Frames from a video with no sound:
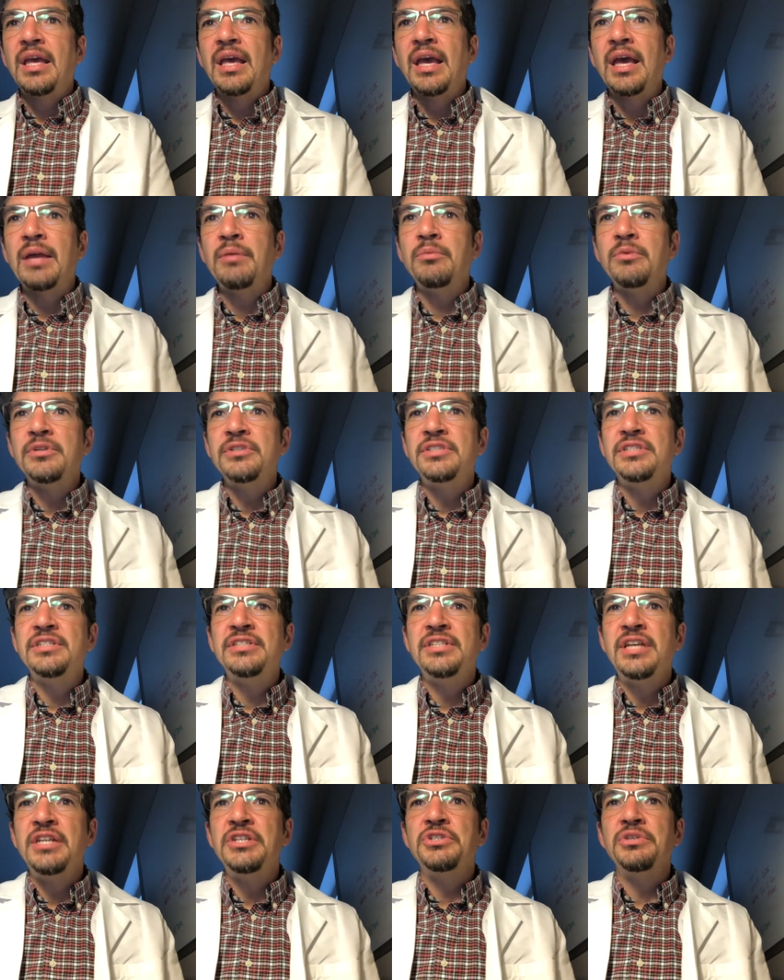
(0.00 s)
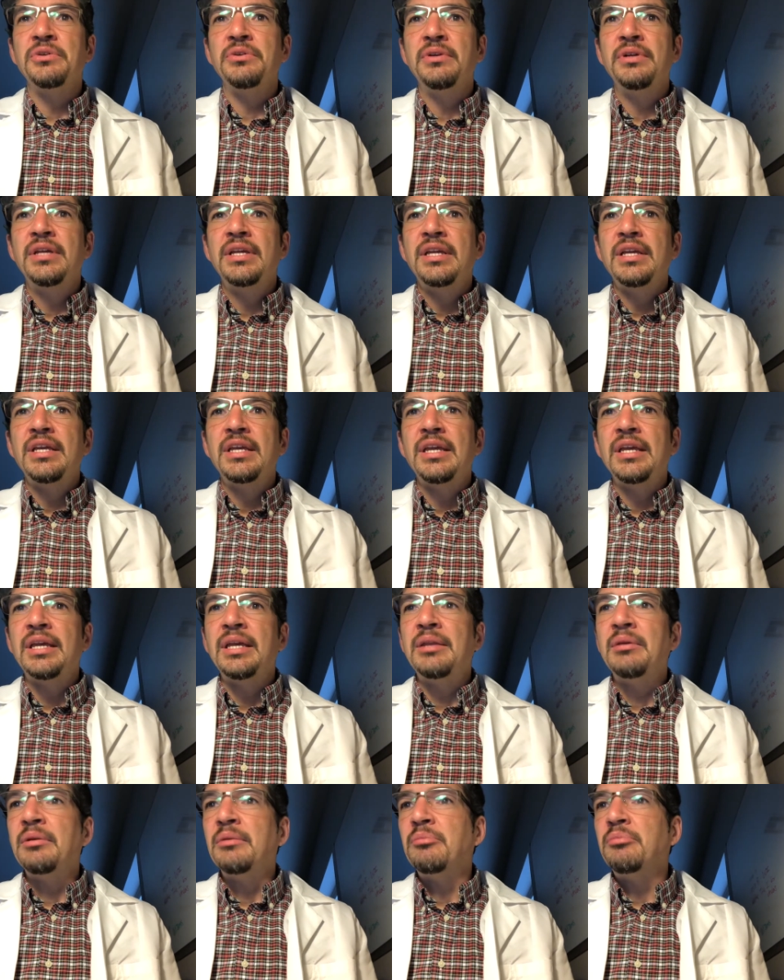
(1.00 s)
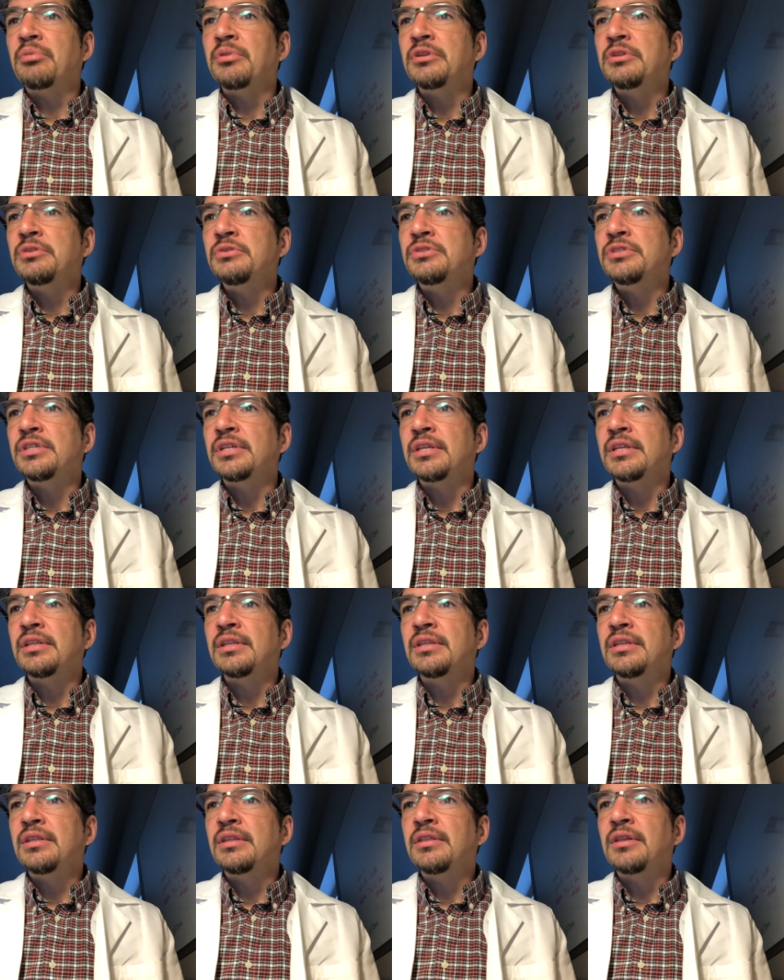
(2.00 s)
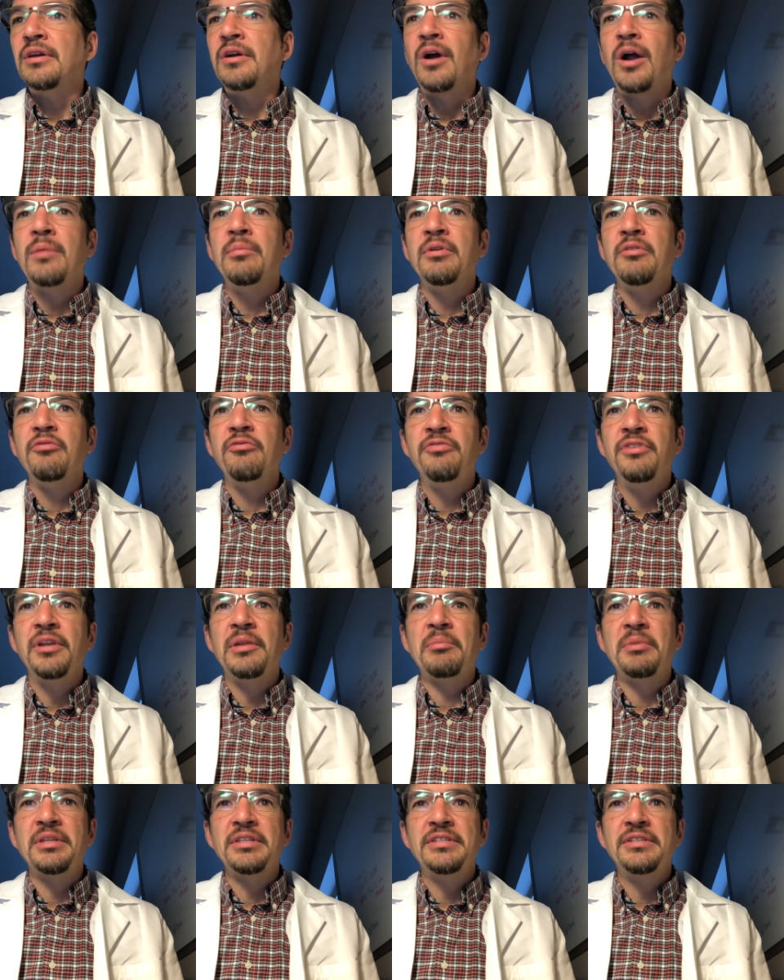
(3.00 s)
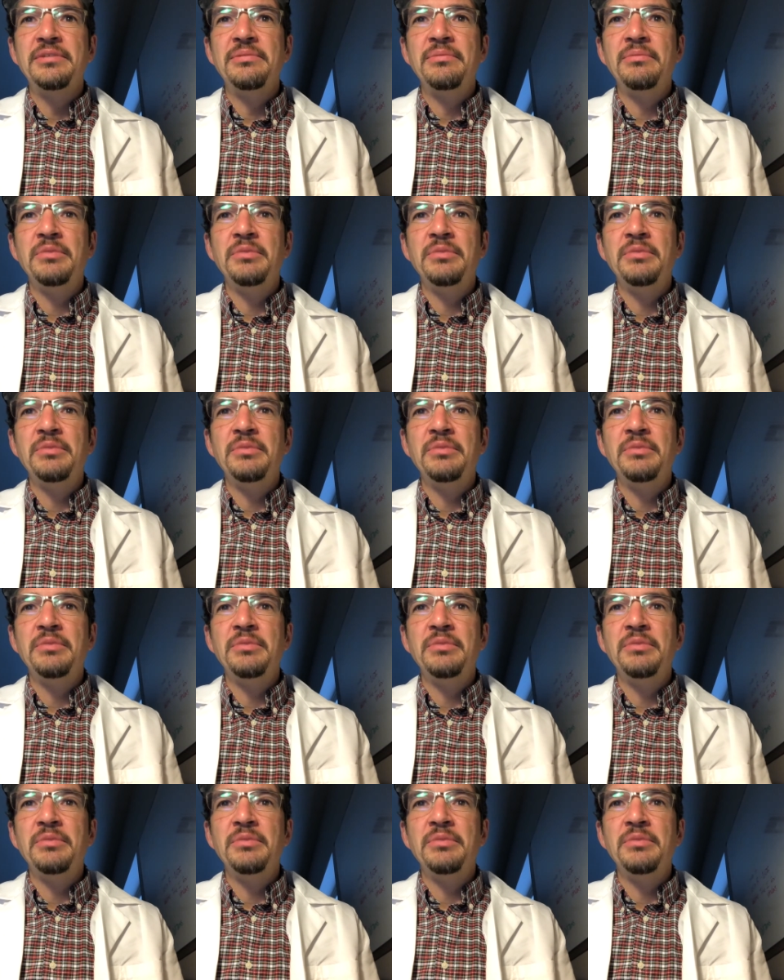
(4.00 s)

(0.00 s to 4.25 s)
and was essential in producing the carbon filament,